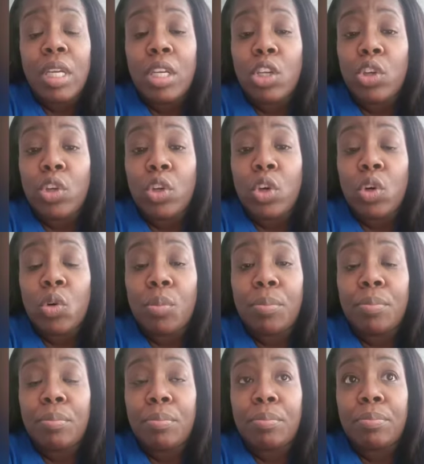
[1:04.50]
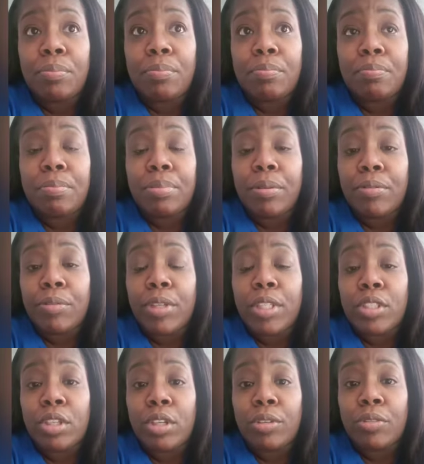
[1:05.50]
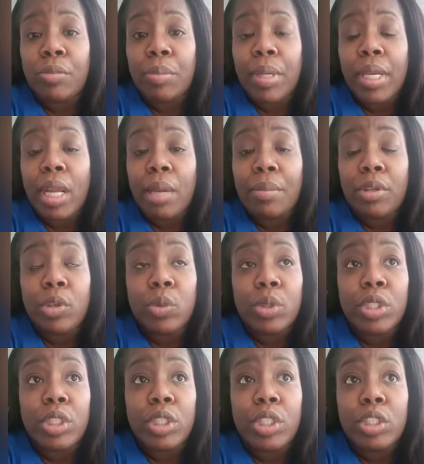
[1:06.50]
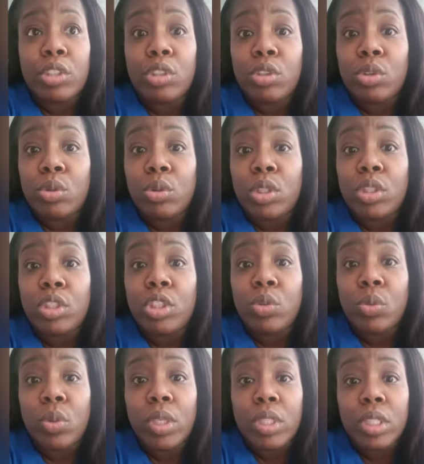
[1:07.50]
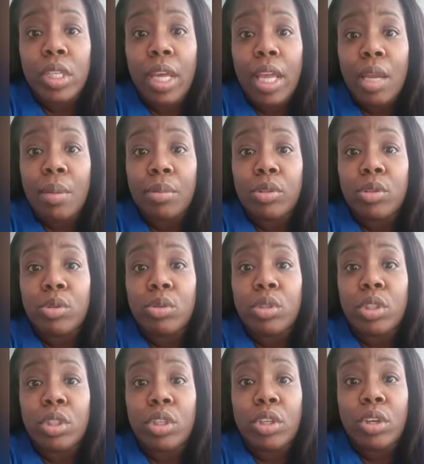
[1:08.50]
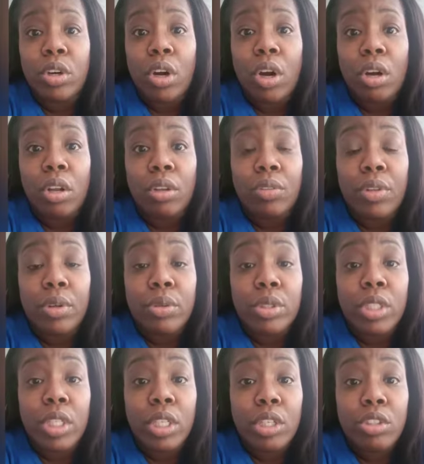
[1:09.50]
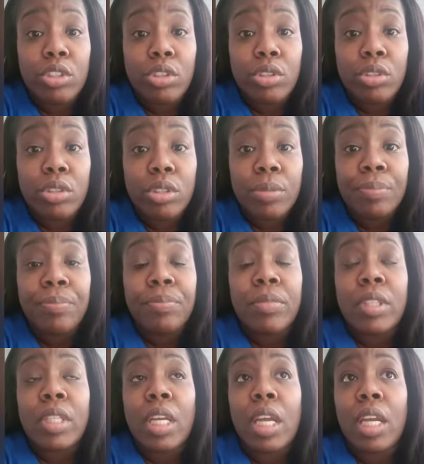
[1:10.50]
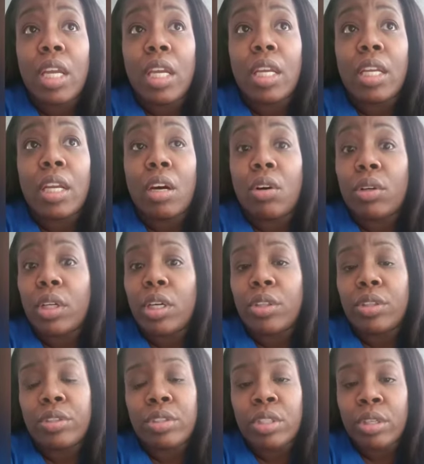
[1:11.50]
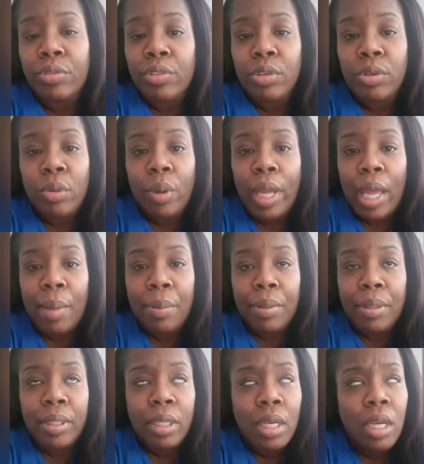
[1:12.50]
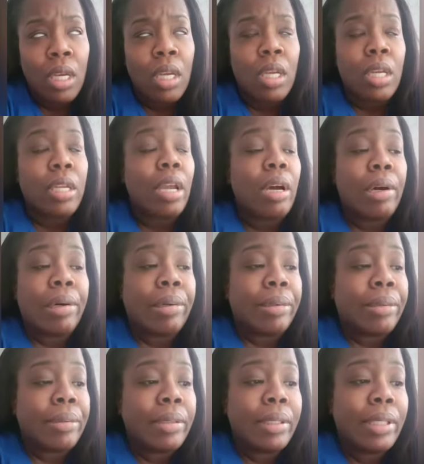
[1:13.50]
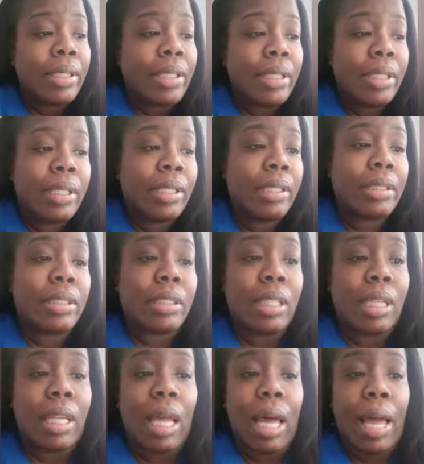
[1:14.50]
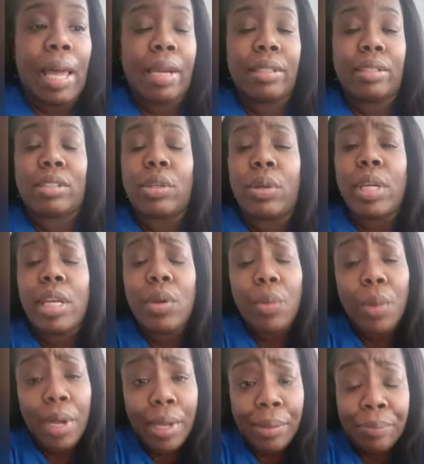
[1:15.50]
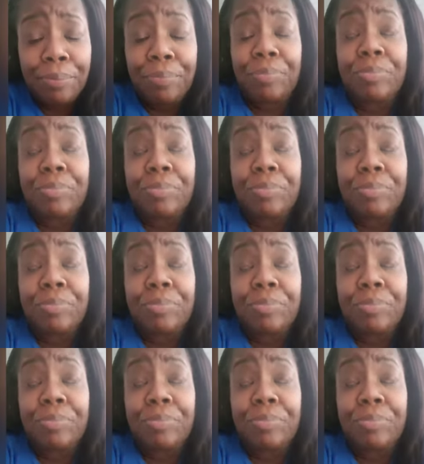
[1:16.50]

you know, prevents her from being able to do what she needs to do since she wasn't able to secure all of those signatures and all the other stuff, you know, happened. Y'all, it's just a lot. So anyway,